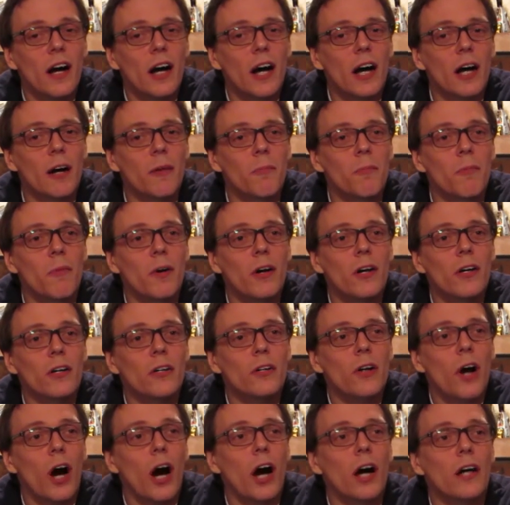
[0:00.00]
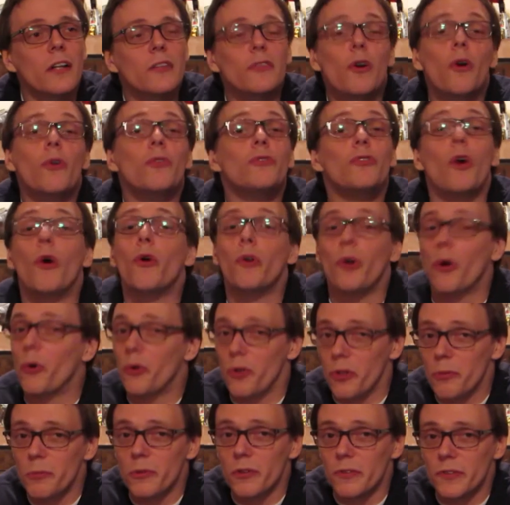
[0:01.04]
don't go
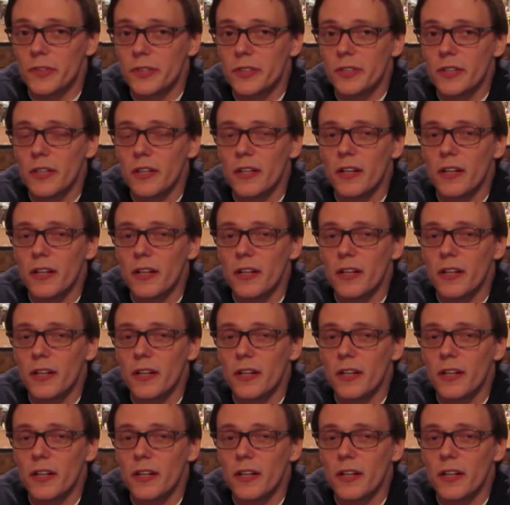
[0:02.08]
to the movies.